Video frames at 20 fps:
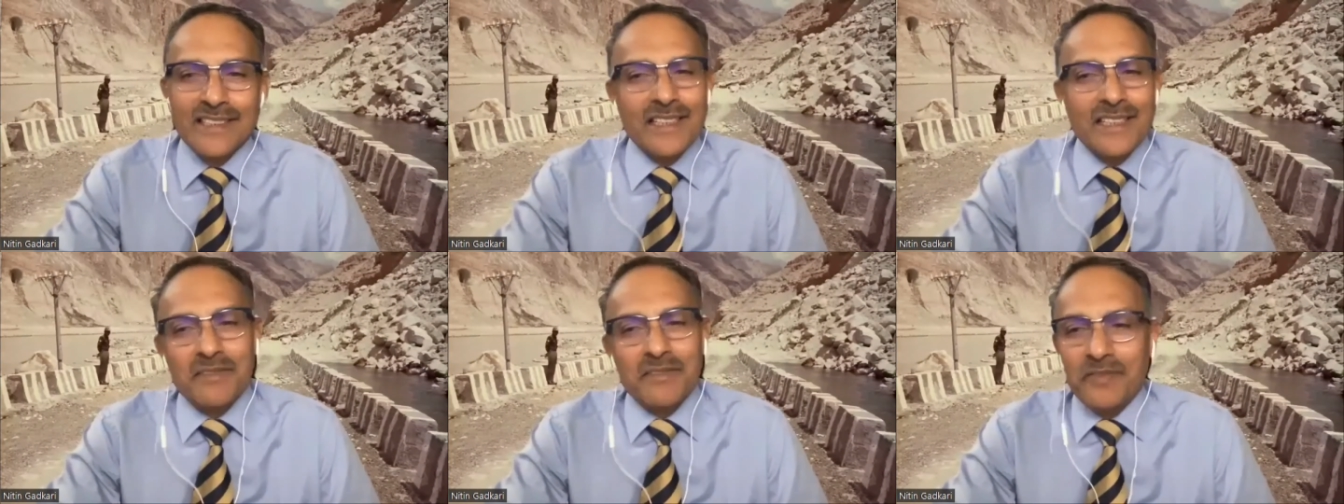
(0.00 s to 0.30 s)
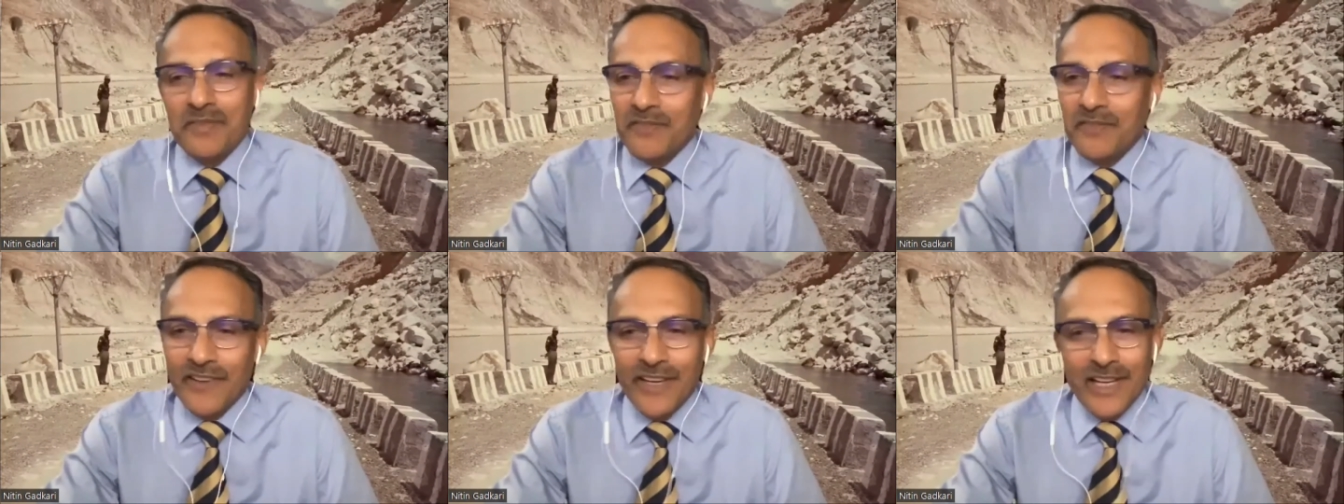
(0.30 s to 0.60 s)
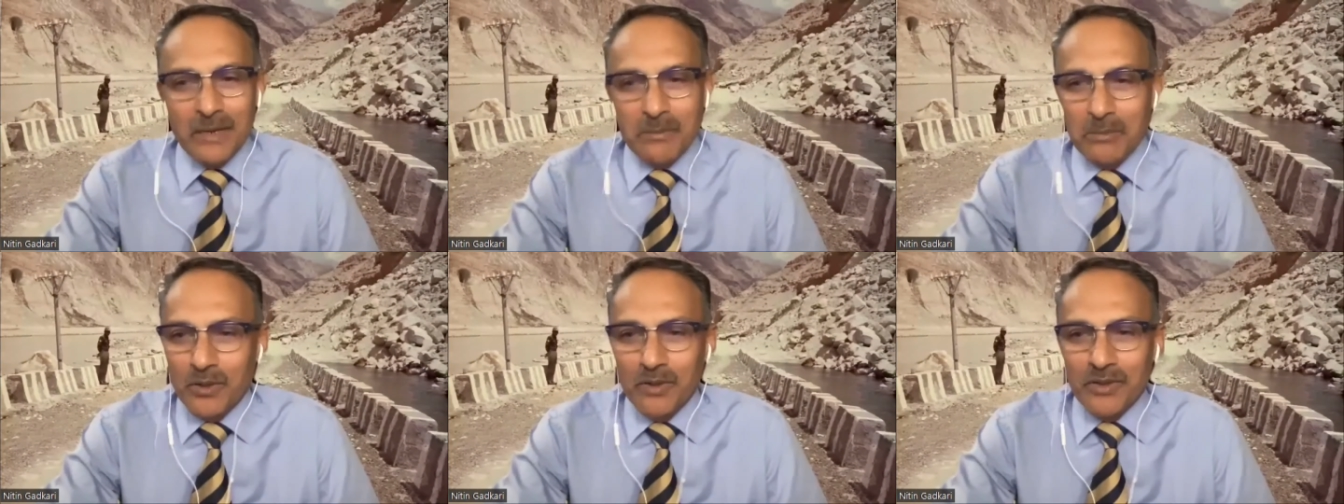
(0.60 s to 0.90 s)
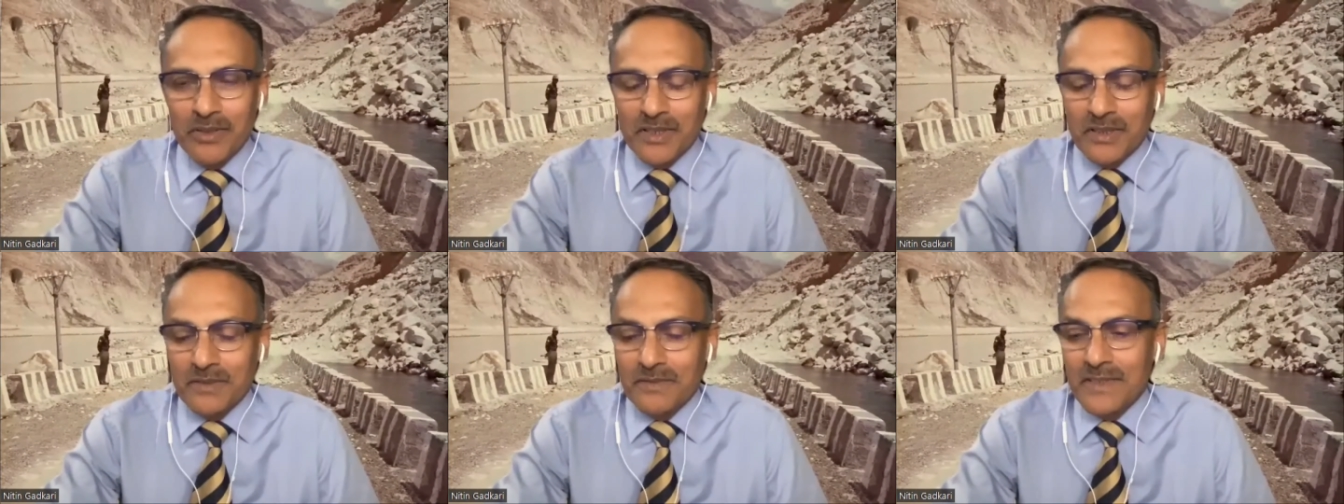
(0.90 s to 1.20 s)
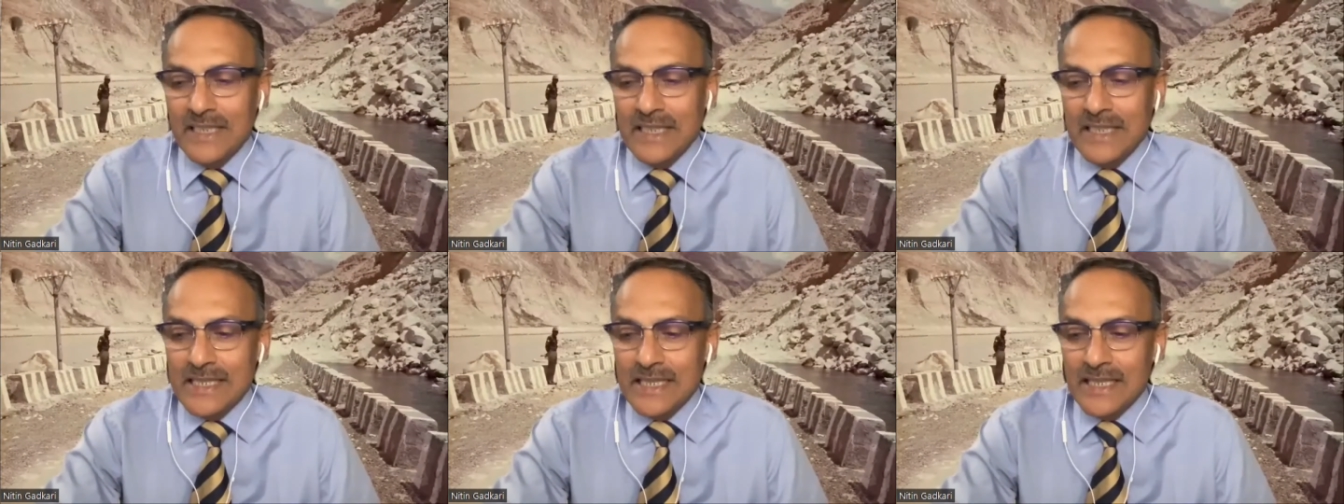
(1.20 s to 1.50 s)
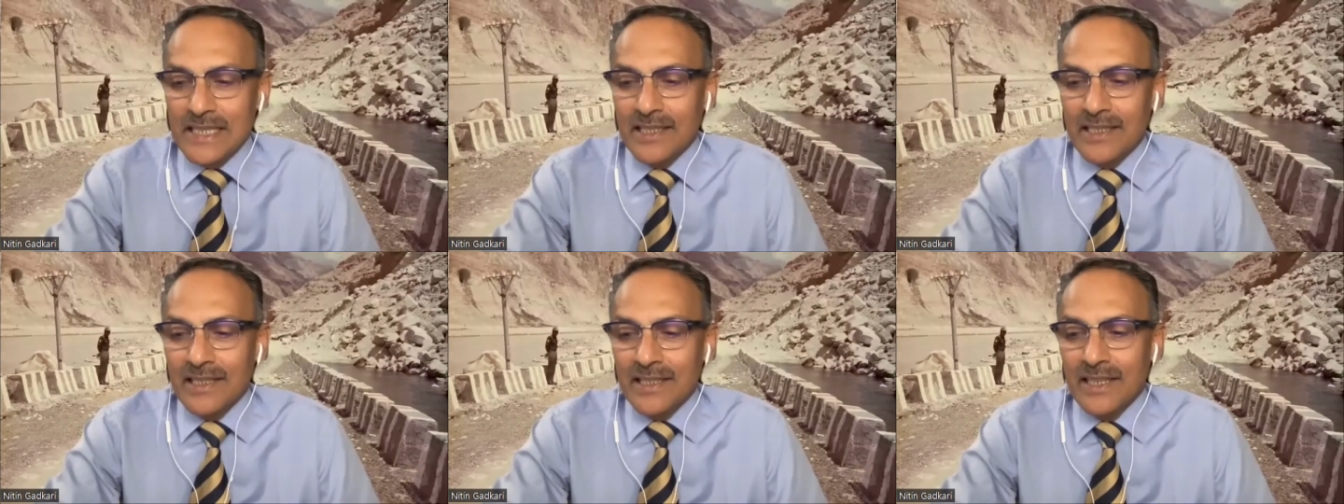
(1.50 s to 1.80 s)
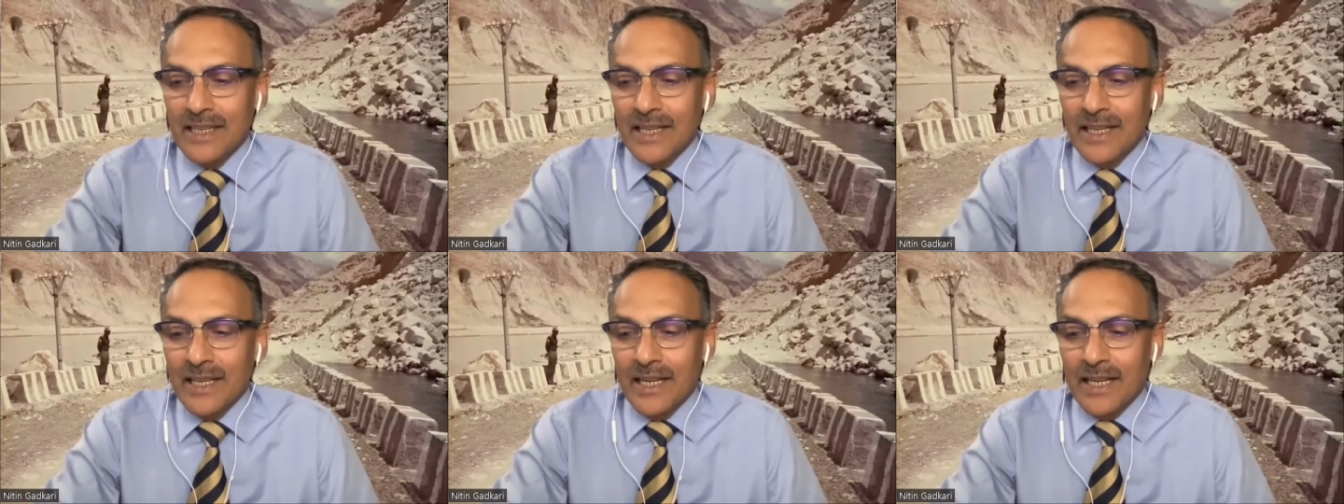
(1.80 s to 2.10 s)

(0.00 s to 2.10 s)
in fair amount of detail.